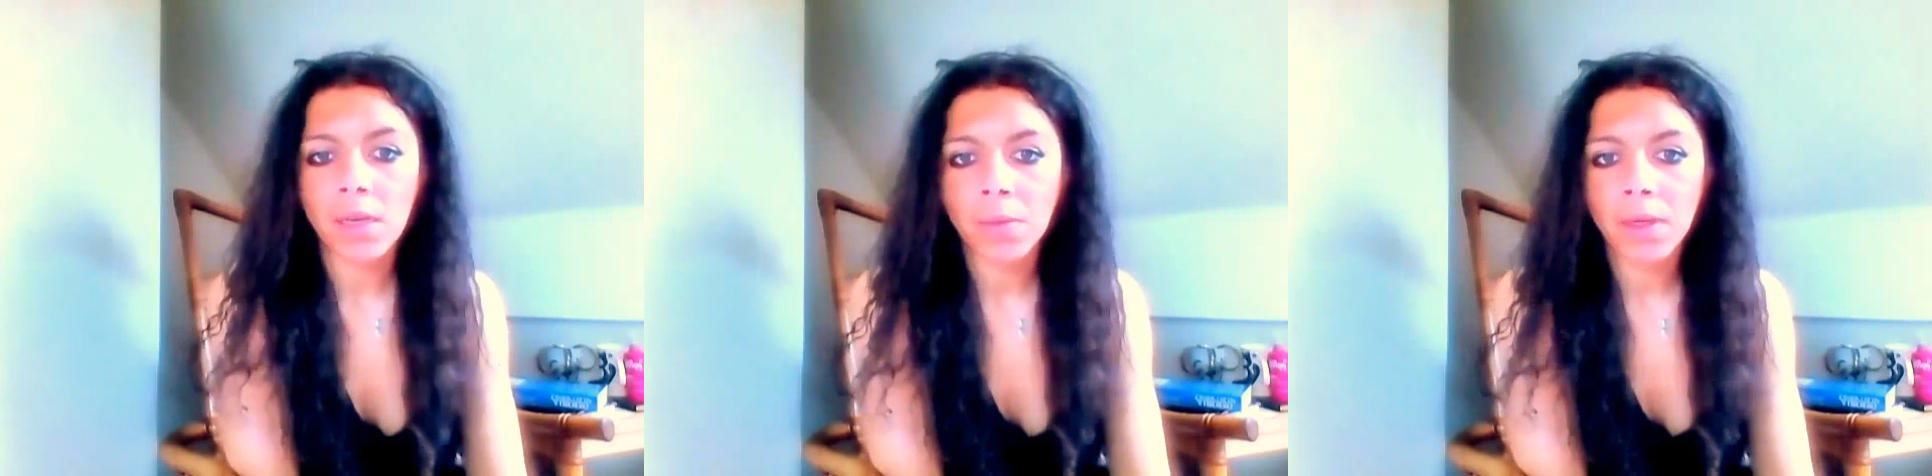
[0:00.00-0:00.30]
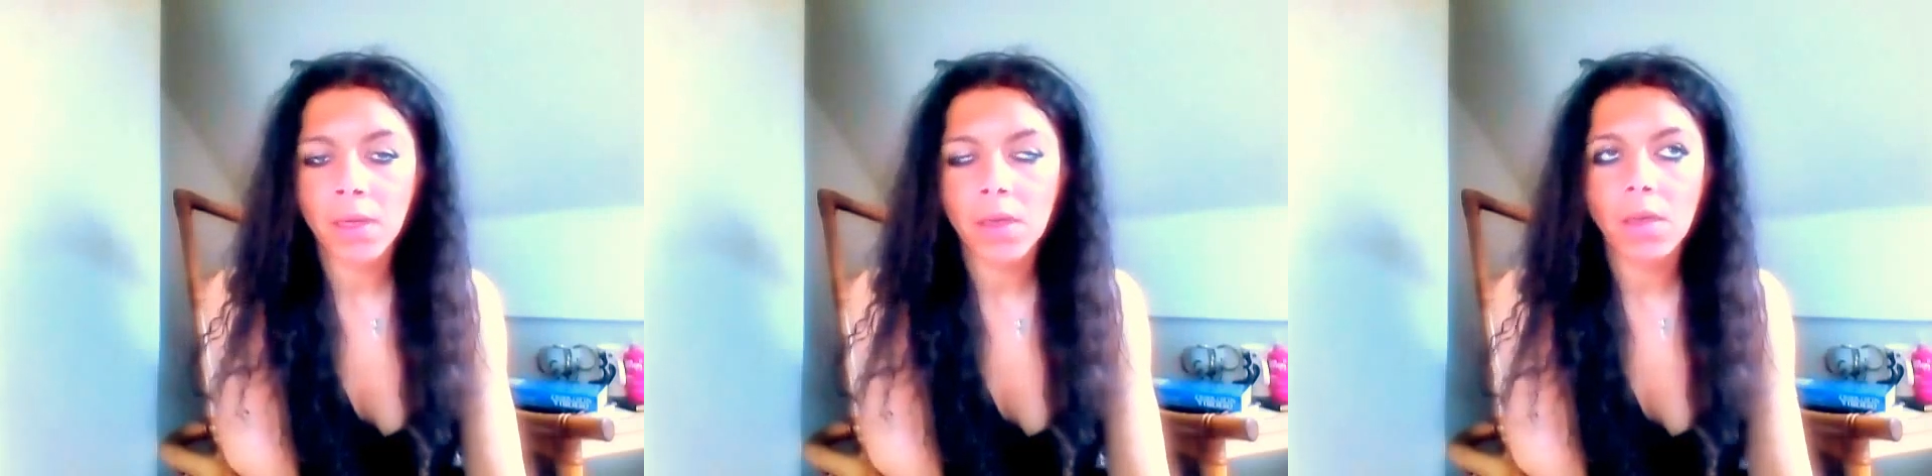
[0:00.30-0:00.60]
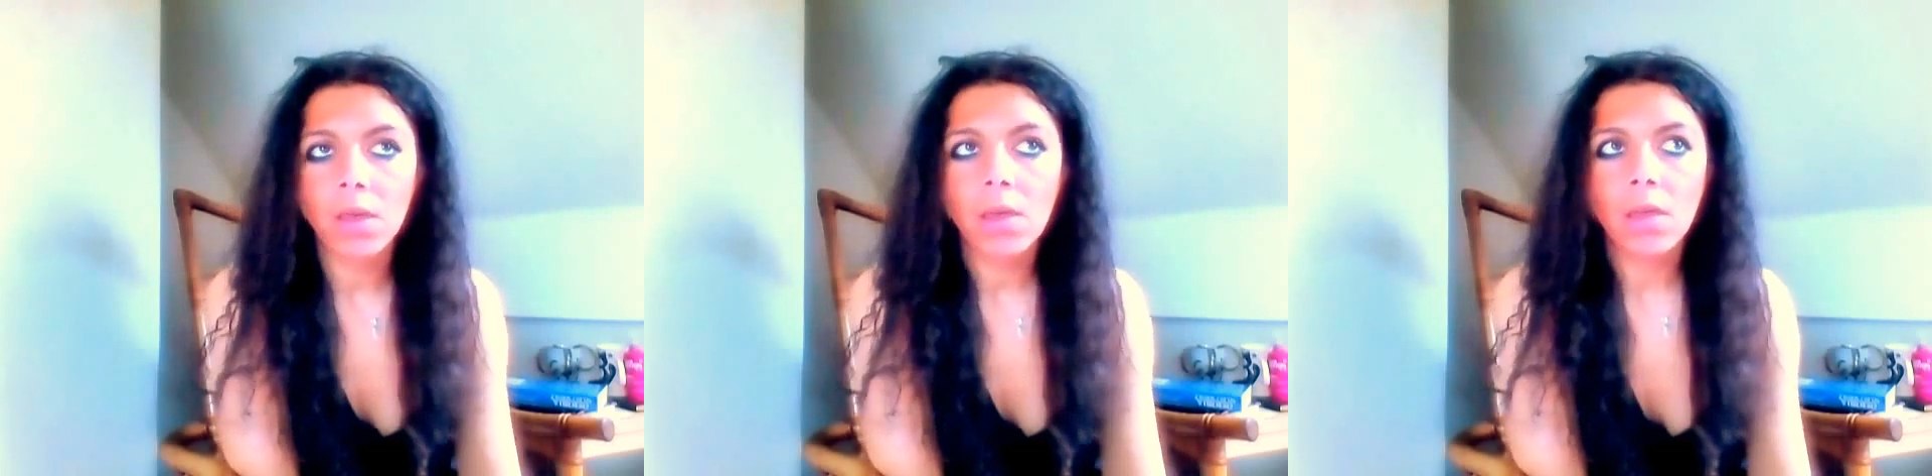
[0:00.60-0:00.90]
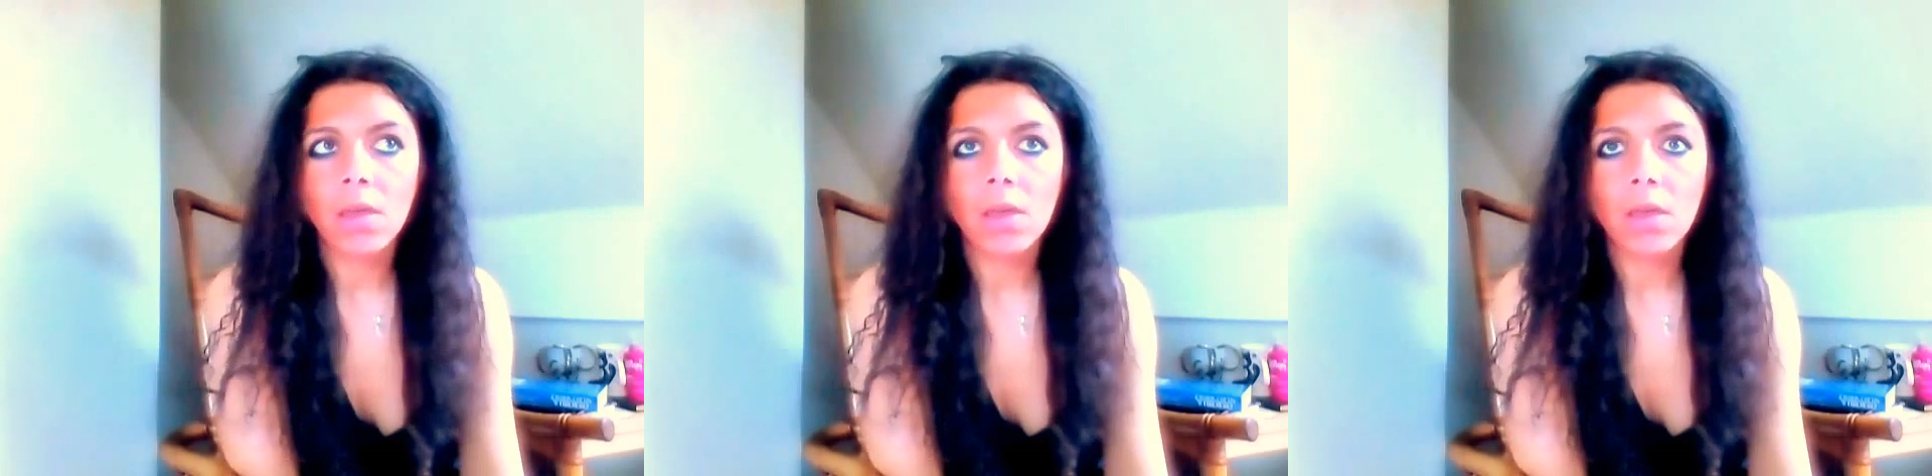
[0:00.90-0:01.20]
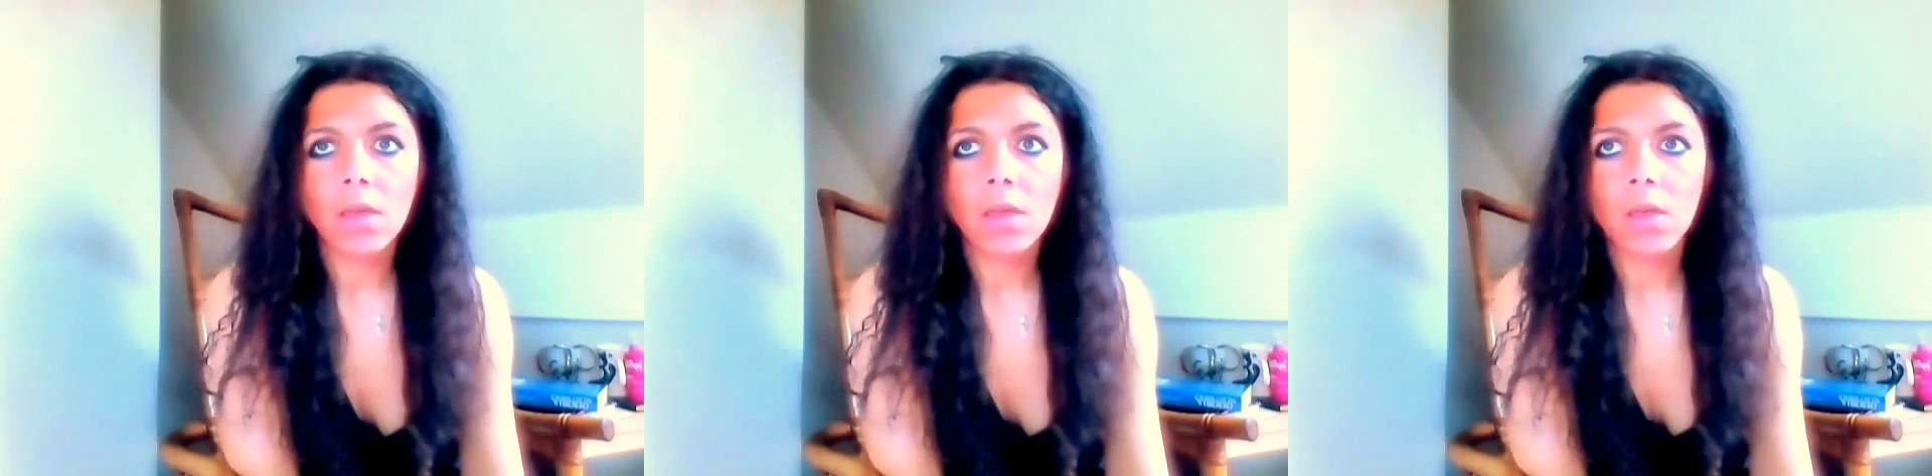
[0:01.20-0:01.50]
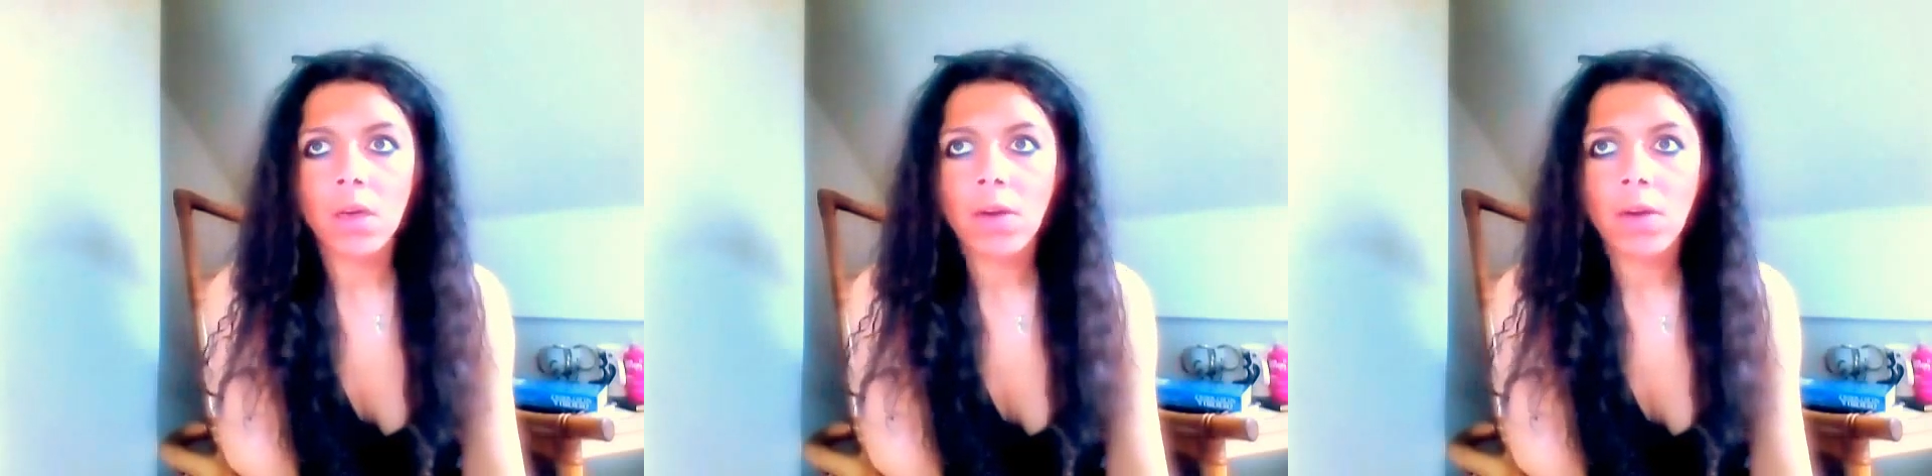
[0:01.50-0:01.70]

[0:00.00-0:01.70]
messaged me, but anyway.